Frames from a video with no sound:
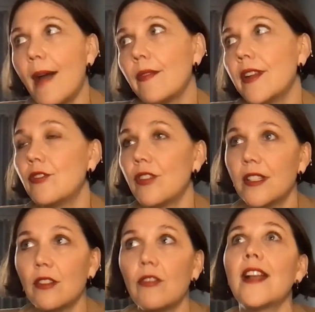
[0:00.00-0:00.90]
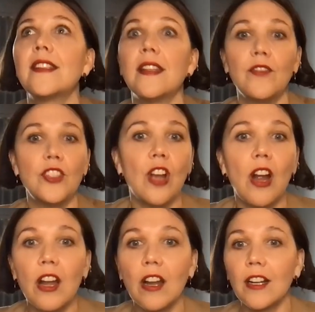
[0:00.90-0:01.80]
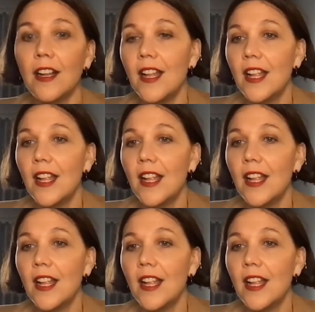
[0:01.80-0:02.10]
aberrant, transgressive, dark,